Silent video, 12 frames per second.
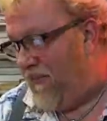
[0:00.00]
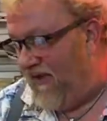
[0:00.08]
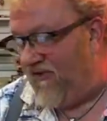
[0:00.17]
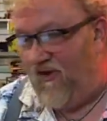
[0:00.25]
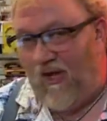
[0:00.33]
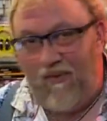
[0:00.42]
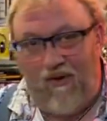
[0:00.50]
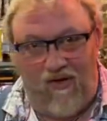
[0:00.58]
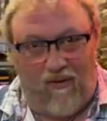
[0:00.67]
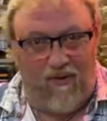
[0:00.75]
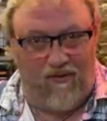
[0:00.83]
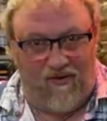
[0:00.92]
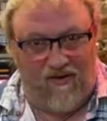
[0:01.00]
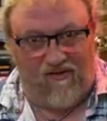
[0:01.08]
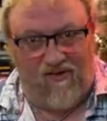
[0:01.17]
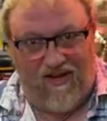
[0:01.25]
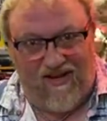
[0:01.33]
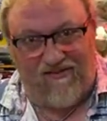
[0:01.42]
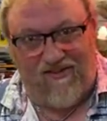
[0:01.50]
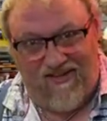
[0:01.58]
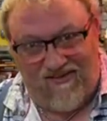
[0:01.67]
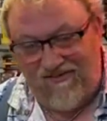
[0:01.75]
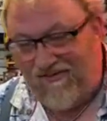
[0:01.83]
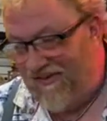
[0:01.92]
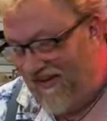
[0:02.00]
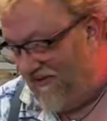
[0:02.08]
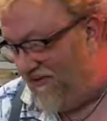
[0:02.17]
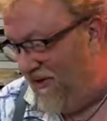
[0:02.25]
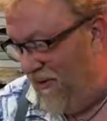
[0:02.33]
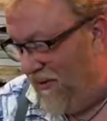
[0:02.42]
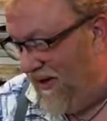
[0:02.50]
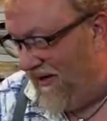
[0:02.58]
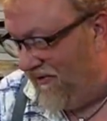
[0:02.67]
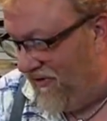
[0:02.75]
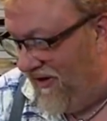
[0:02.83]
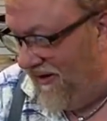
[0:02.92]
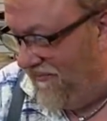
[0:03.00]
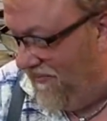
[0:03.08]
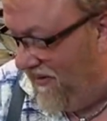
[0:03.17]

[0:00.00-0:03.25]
It's WW and the Dixie Dance Kings. Yeah, so you got it, Shane.